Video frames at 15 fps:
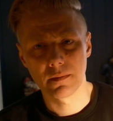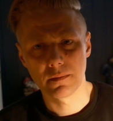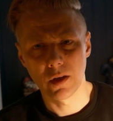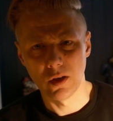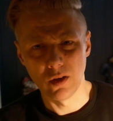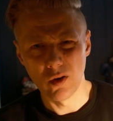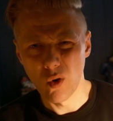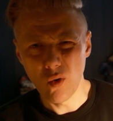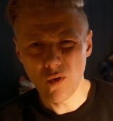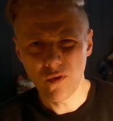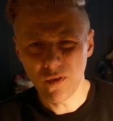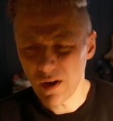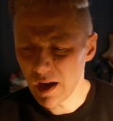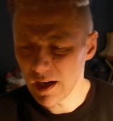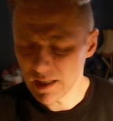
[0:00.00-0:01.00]

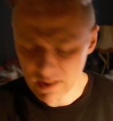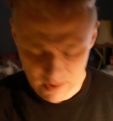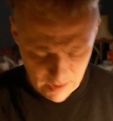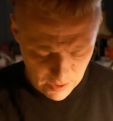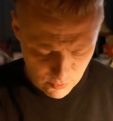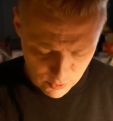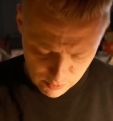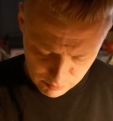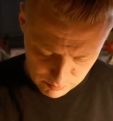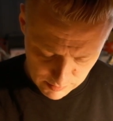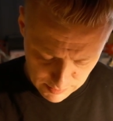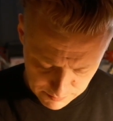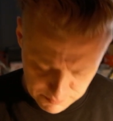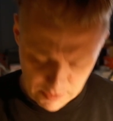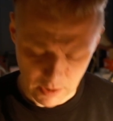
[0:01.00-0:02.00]
lo-fi sound.
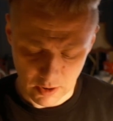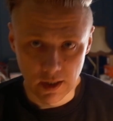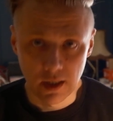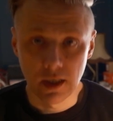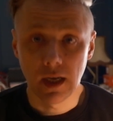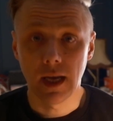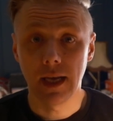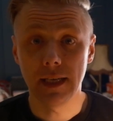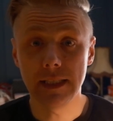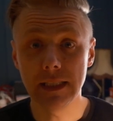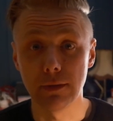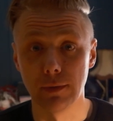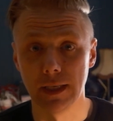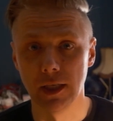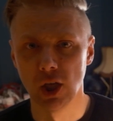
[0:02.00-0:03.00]
Either way,